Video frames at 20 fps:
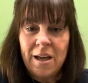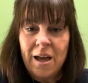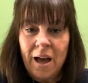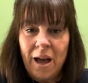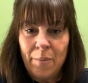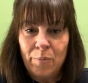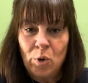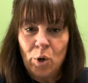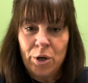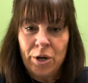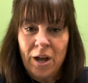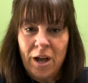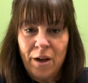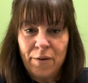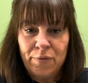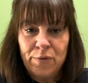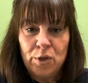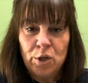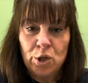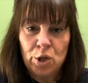I'm going to
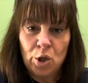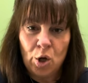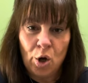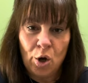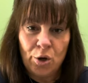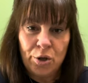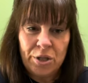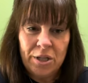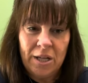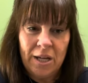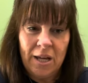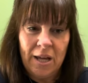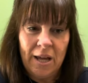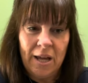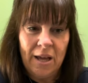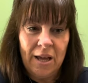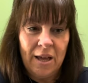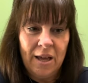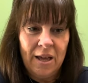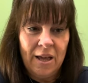have to
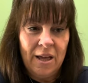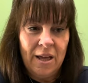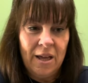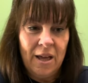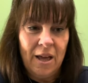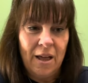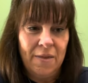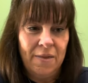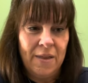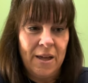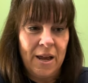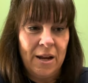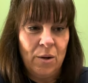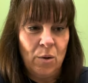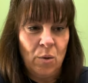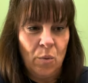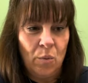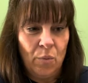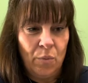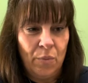saute and
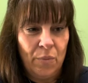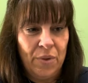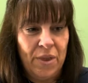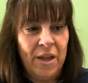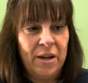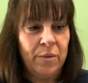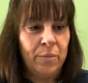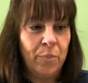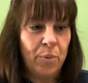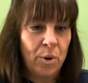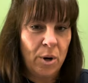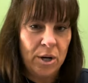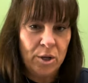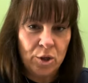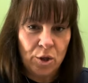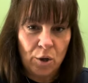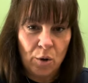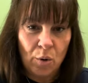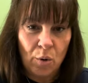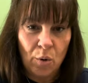then
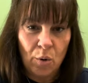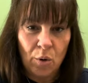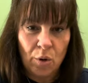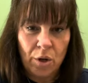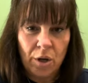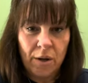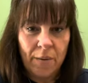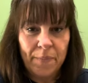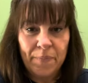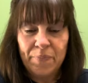pressure cook.